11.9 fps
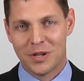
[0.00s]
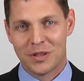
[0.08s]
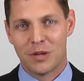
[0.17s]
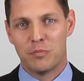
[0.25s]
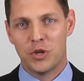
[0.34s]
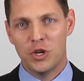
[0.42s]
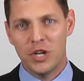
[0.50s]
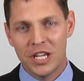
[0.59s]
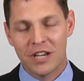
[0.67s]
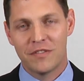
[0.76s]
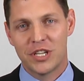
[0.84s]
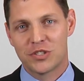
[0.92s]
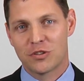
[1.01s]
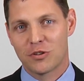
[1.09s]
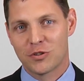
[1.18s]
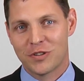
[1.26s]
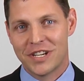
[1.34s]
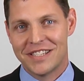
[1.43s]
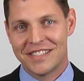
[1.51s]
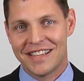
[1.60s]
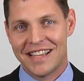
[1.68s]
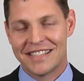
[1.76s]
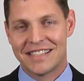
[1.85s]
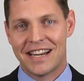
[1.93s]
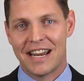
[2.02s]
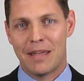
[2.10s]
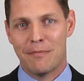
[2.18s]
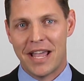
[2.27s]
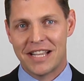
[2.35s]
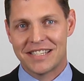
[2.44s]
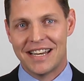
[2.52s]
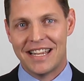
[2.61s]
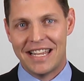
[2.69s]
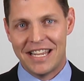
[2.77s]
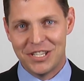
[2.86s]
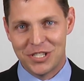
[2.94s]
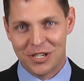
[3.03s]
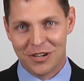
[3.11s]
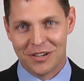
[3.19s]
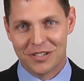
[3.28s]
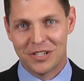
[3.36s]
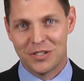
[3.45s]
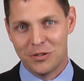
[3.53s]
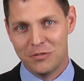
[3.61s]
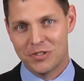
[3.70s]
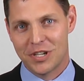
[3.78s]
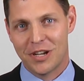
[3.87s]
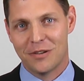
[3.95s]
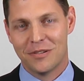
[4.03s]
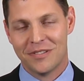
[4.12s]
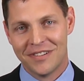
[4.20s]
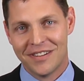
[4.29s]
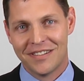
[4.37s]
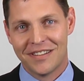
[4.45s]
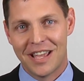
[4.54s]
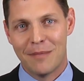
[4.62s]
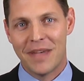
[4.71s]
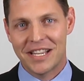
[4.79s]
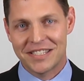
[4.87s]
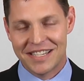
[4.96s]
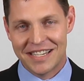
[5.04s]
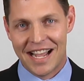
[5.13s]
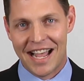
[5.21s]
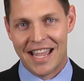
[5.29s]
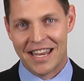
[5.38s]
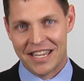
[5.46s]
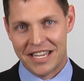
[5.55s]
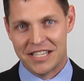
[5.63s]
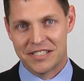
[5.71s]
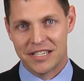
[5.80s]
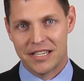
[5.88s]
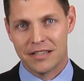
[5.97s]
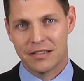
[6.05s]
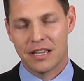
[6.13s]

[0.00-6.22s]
The beauty of these surgeries is that it makes it easier to do so. It makes the diet easy.